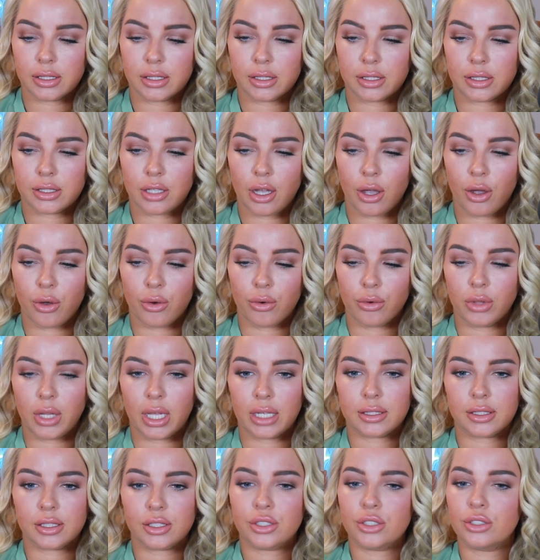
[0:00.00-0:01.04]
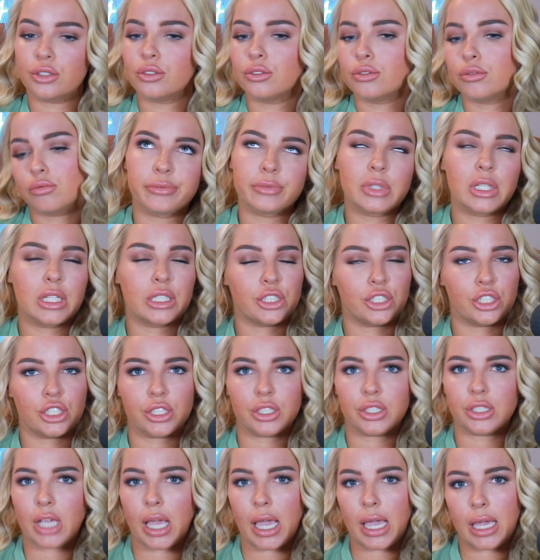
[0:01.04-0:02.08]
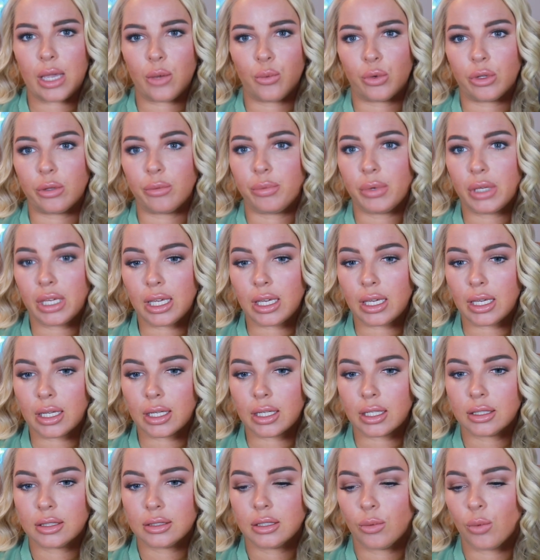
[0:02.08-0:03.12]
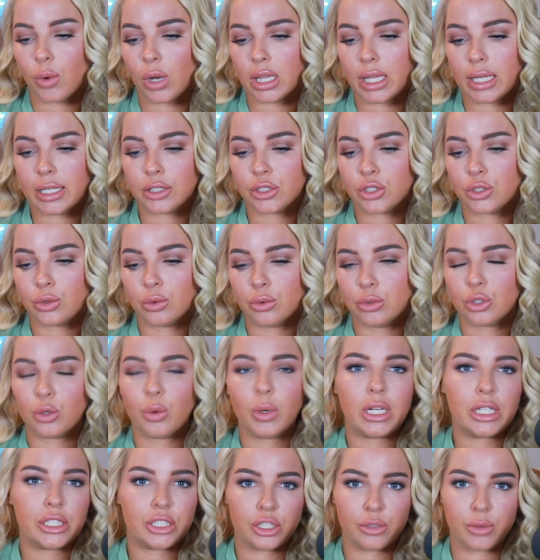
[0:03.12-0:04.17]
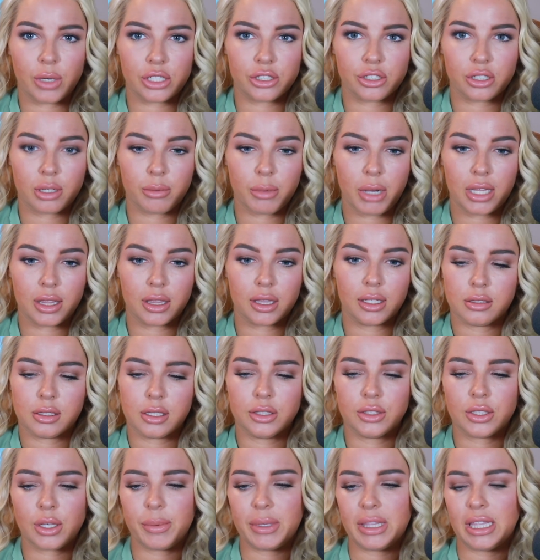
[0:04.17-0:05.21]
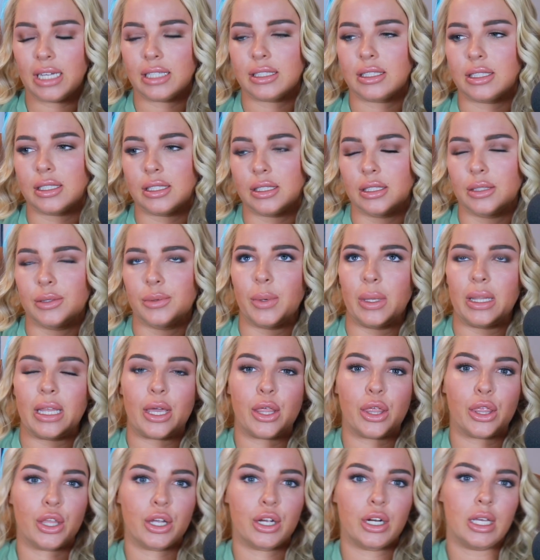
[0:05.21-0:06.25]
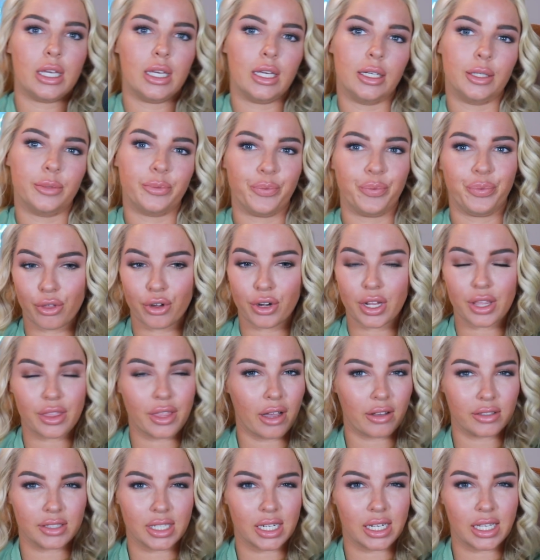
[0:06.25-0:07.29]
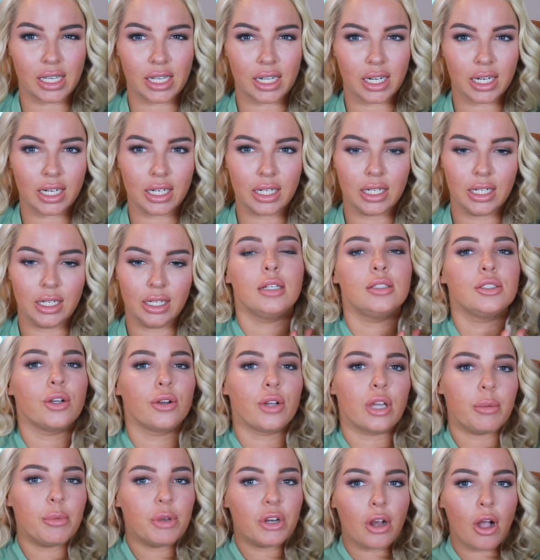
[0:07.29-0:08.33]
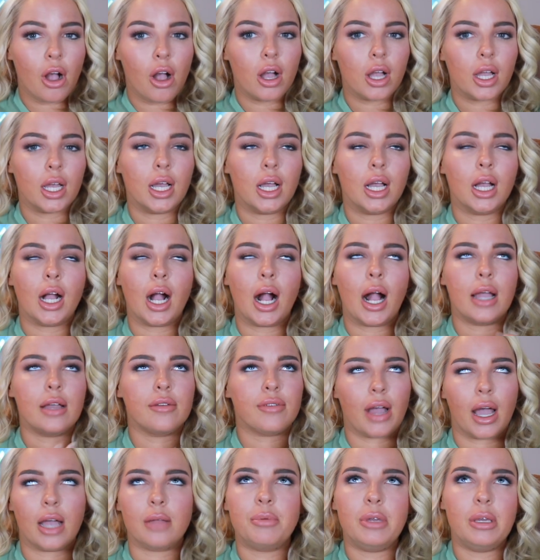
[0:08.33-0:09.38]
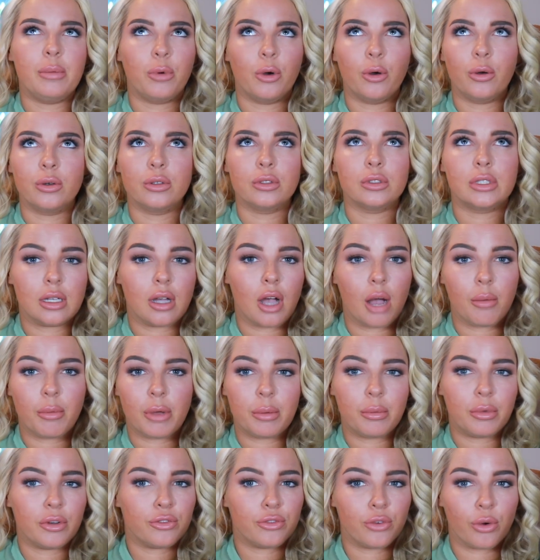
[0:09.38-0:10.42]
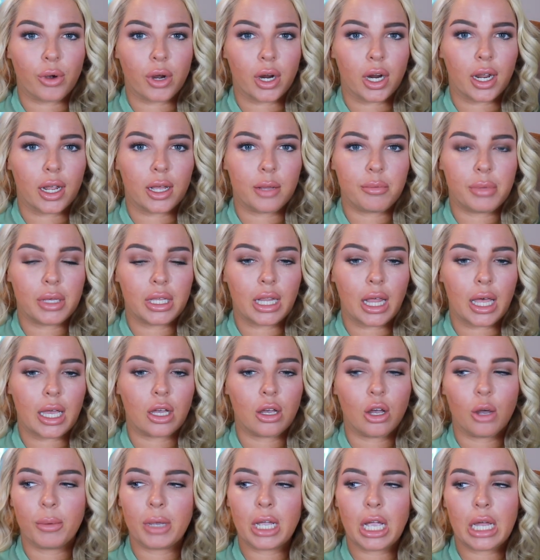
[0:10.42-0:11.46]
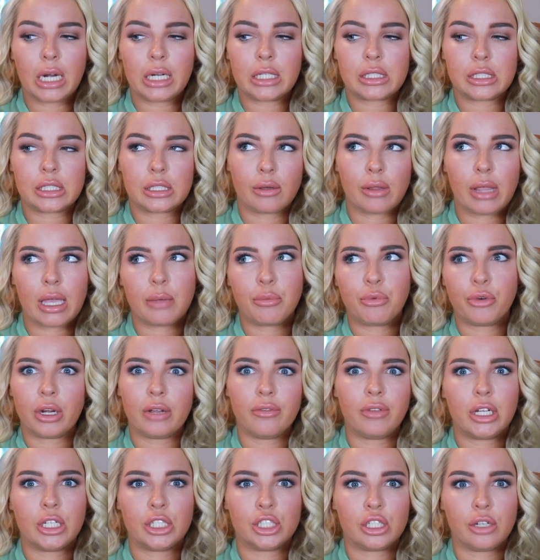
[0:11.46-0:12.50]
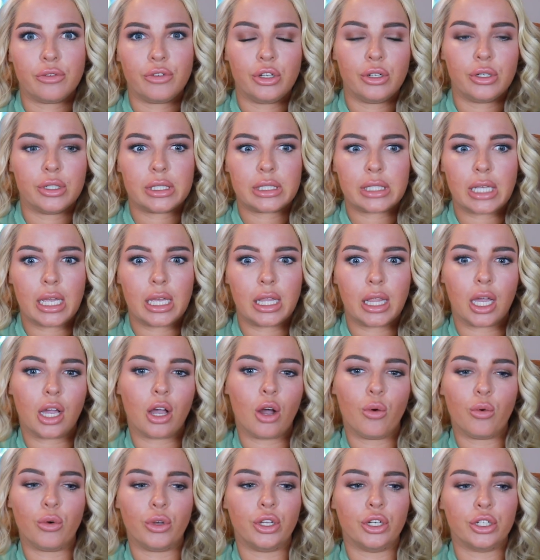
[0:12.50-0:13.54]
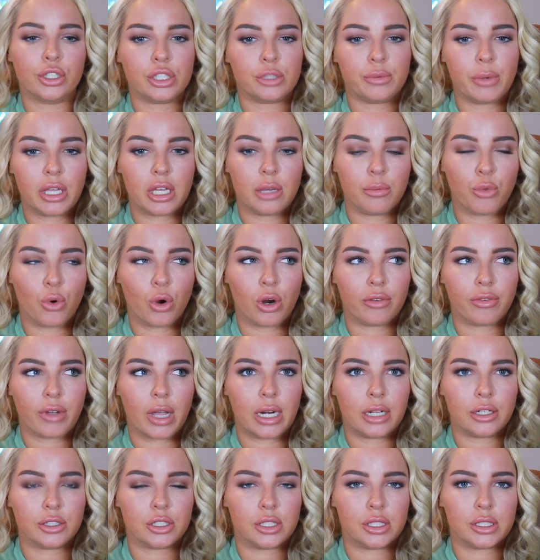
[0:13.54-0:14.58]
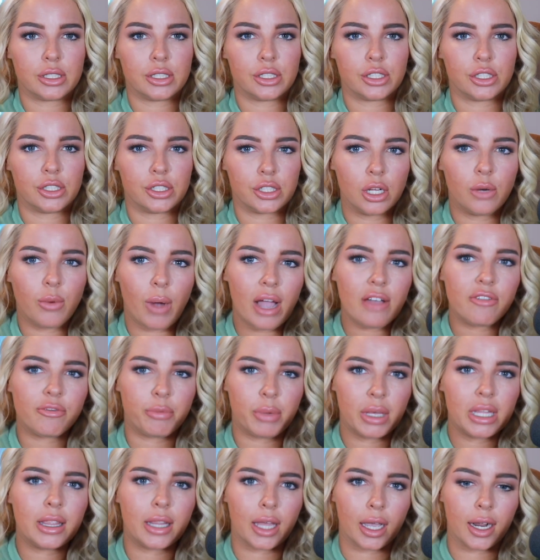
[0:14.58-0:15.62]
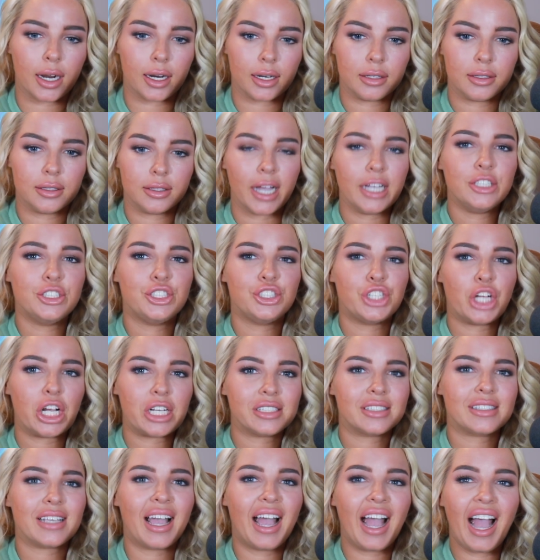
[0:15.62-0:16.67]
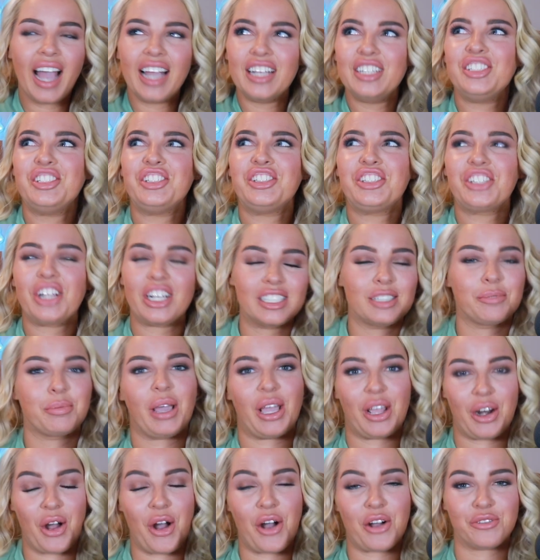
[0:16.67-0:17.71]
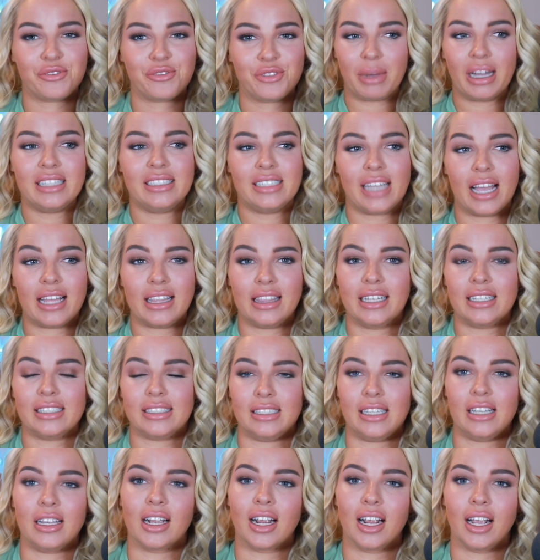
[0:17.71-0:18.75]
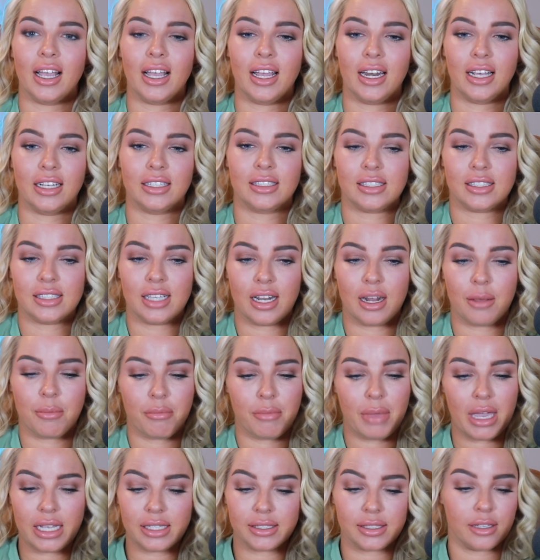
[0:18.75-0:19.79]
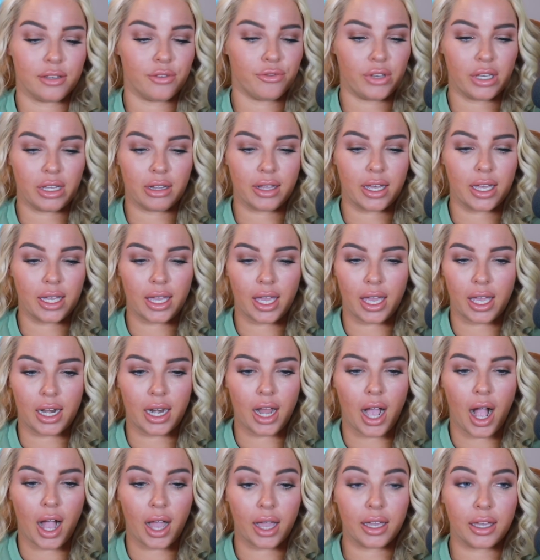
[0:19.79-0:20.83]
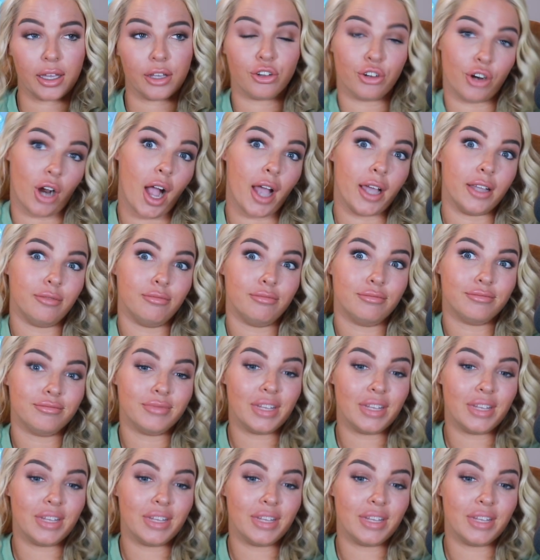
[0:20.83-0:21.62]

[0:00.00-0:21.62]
So let's just say it would be what, like $2,200 a month. And so, I mean, that's what, like 30,000 a year. And don't get me wrong, I have had people comment before and be like, oh my God, it's so like privileged of you to say like, oh, well, you're just making poor financial decisions. No, I've been there. I just paid off my debt this year, and it's an amazing feeling. And I cried.